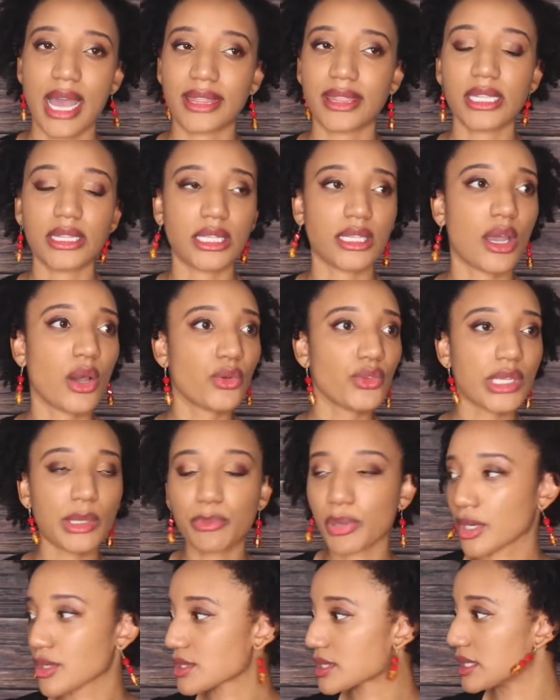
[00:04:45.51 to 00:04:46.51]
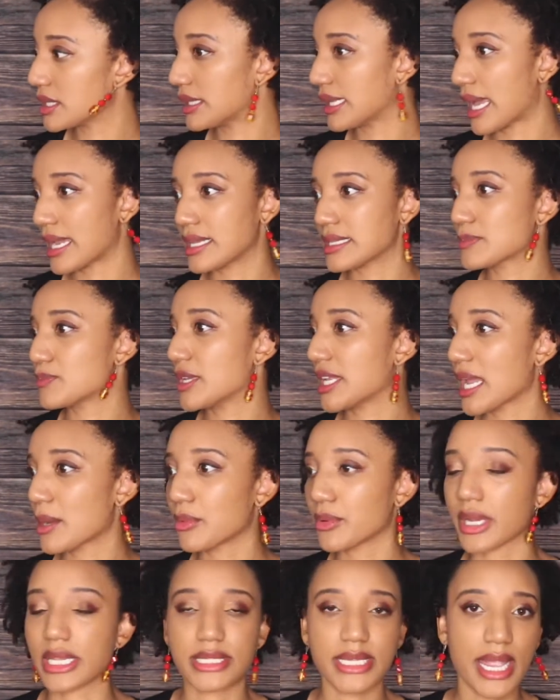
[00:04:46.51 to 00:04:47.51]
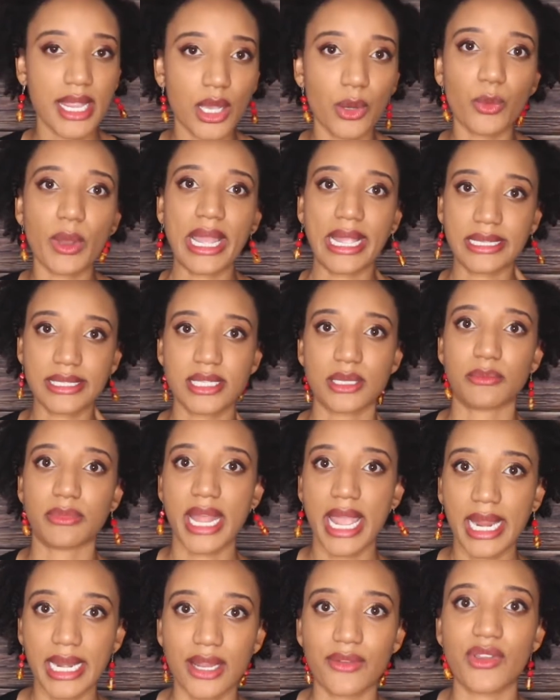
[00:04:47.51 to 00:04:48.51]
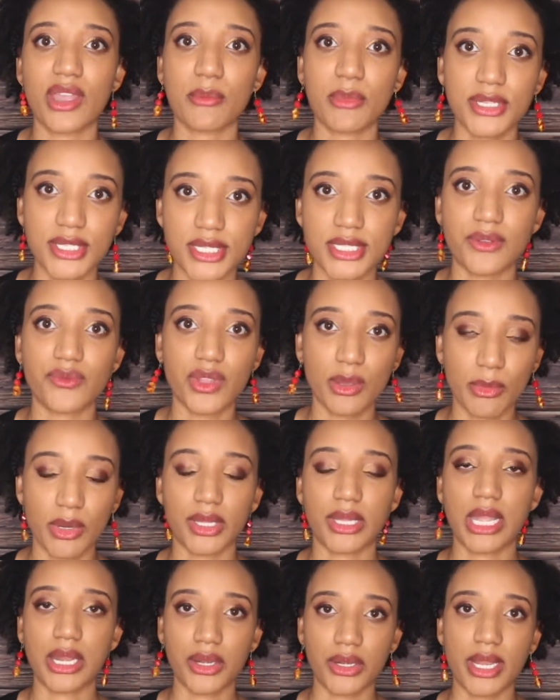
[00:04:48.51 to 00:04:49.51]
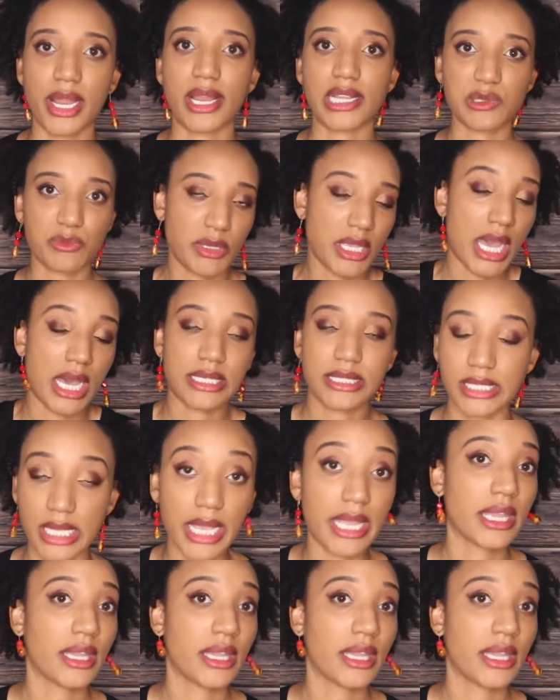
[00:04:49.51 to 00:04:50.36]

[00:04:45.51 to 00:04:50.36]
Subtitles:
I think the only person that has been able to take away some negative images of them on the internet is Beyonce.